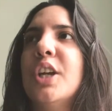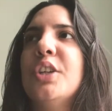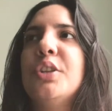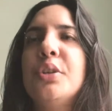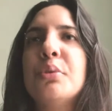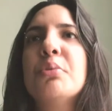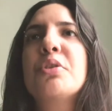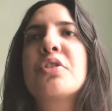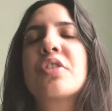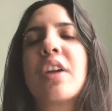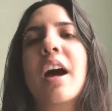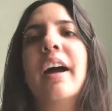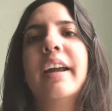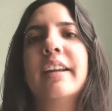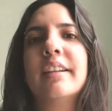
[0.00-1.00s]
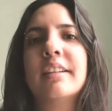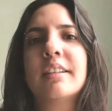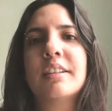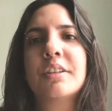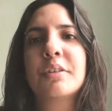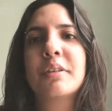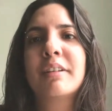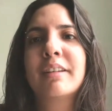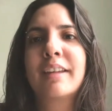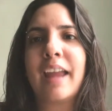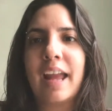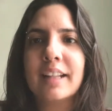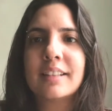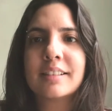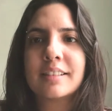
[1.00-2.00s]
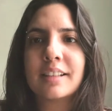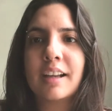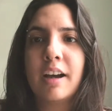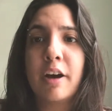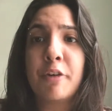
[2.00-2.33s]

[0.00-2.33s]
you trying to get